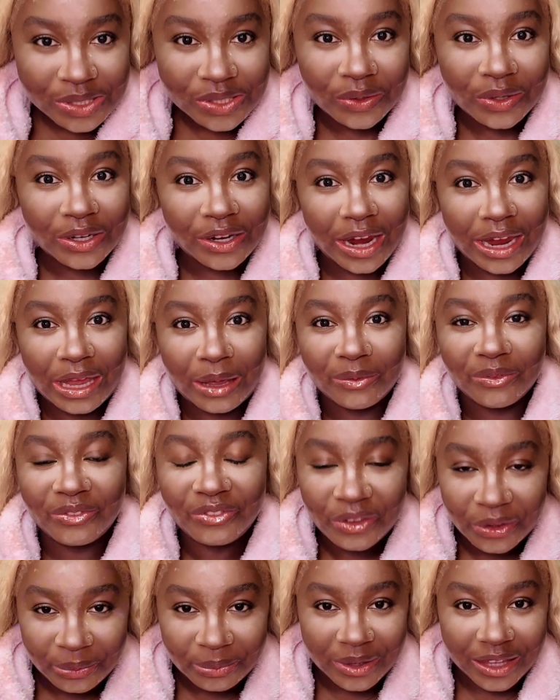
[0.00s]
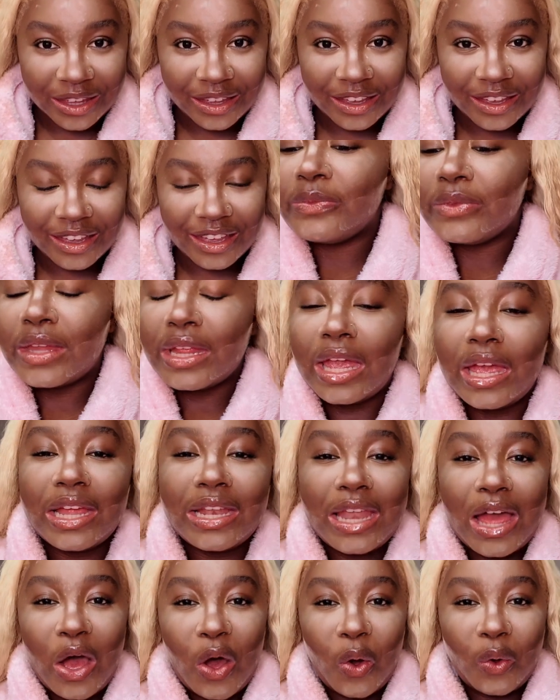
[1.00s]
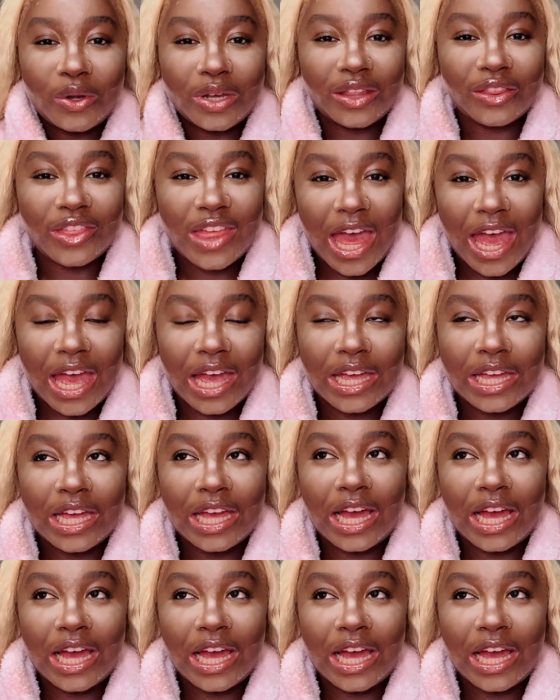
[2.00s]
So here I am filming. Not only that,